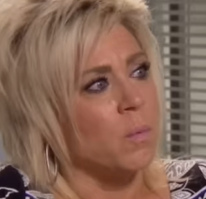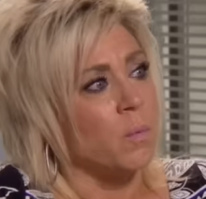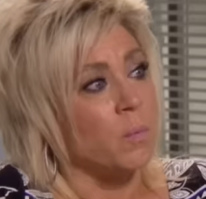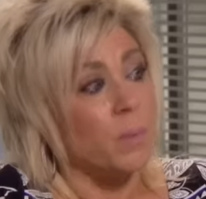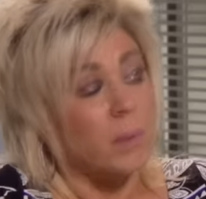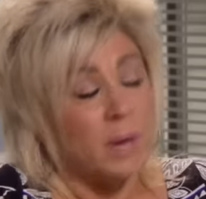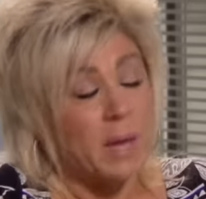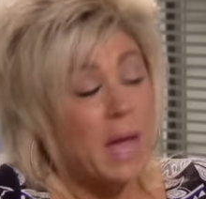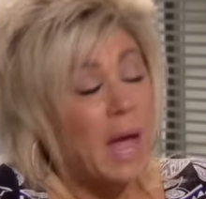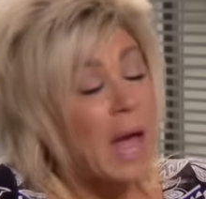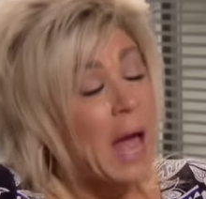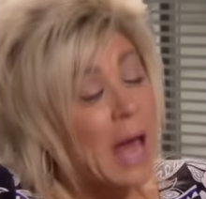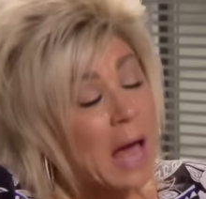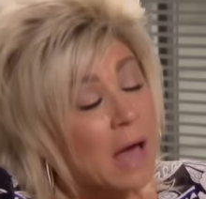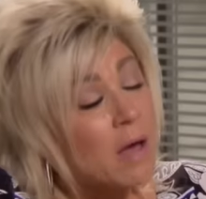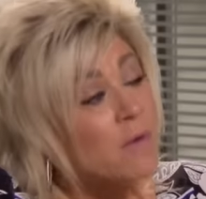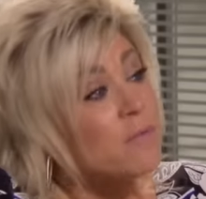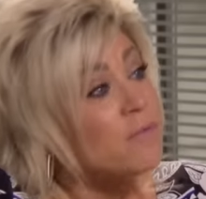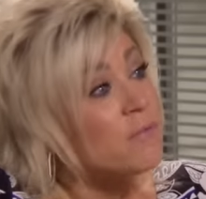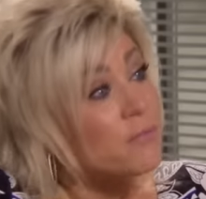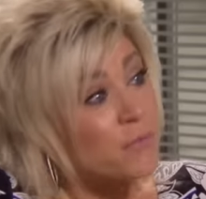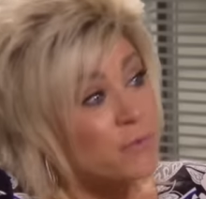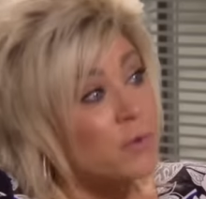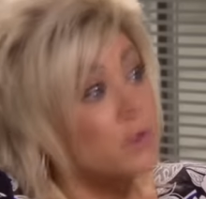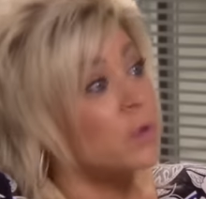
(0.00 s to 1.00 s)
we have
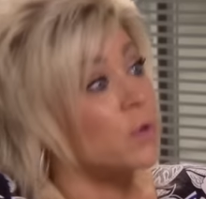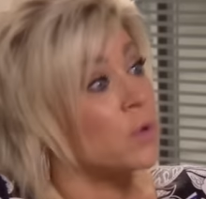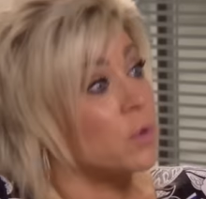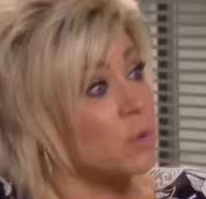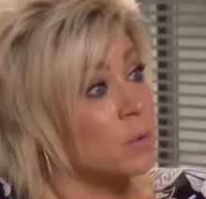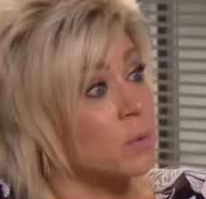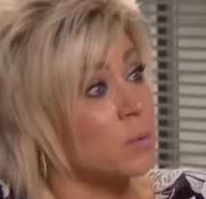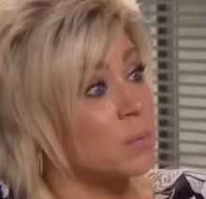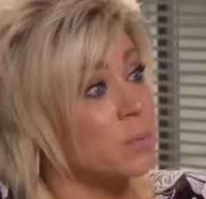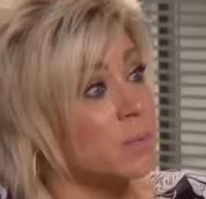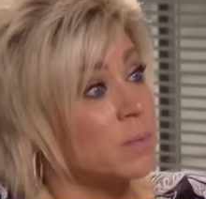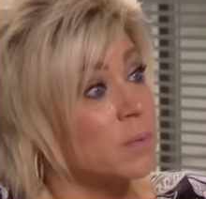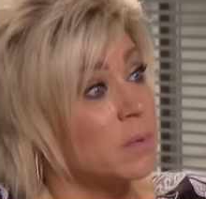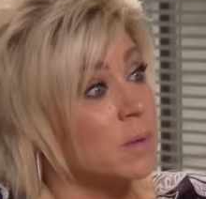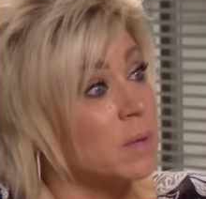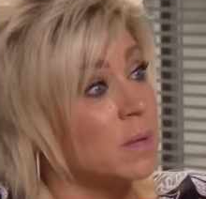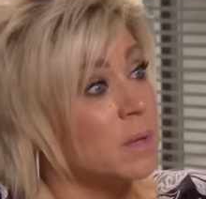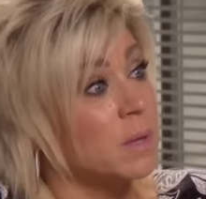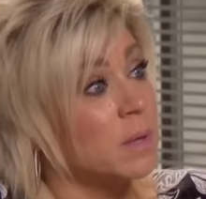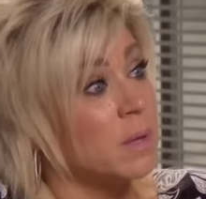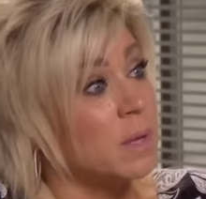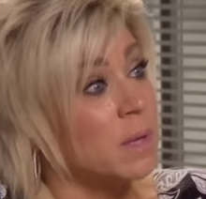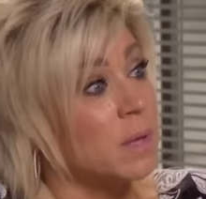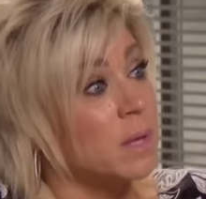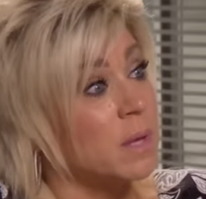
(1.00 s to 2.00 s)
for you
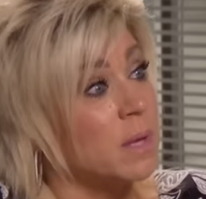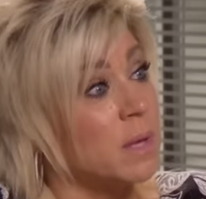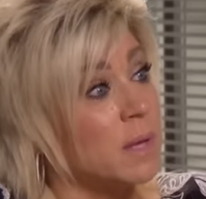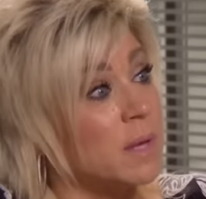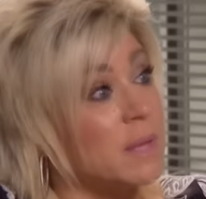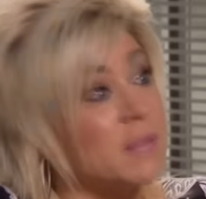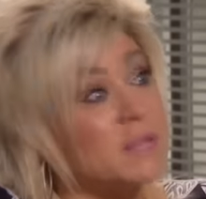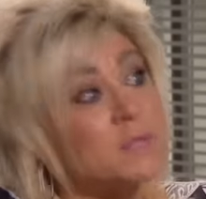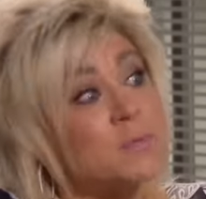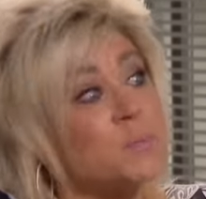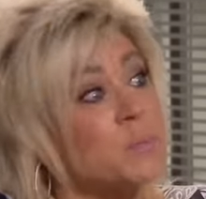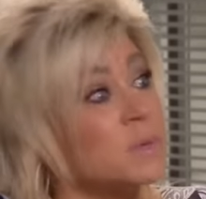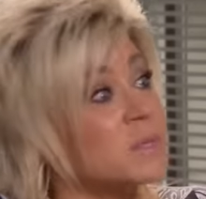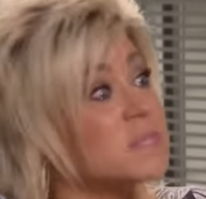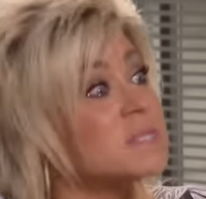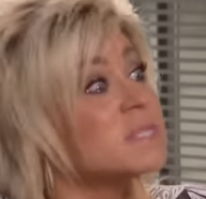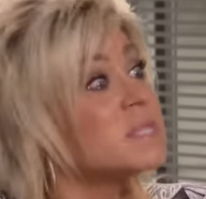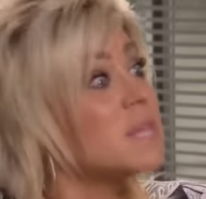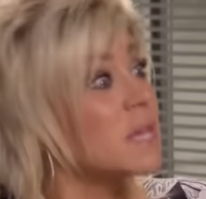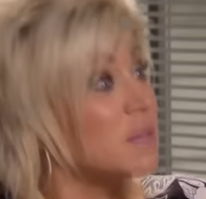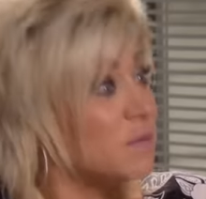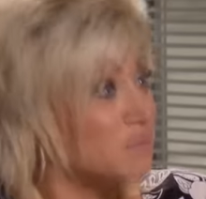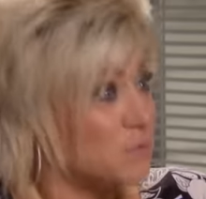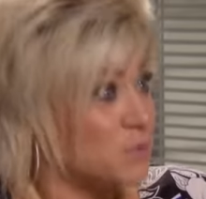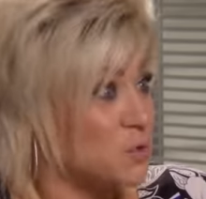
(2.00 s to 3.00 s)
is what
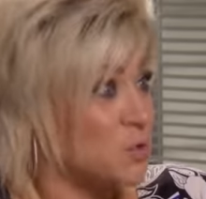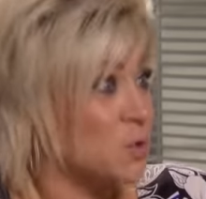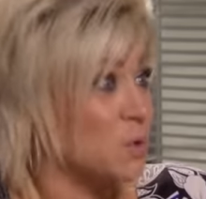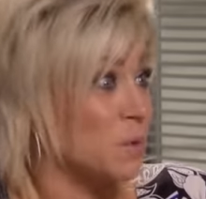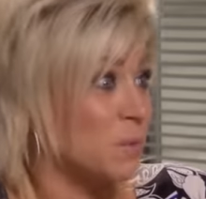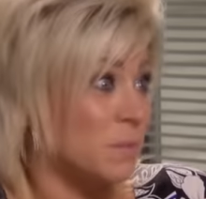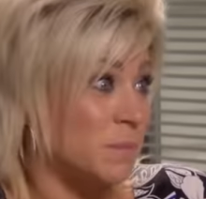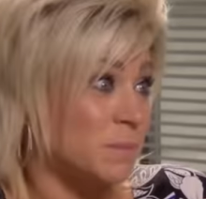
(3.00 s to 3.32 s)
saved you.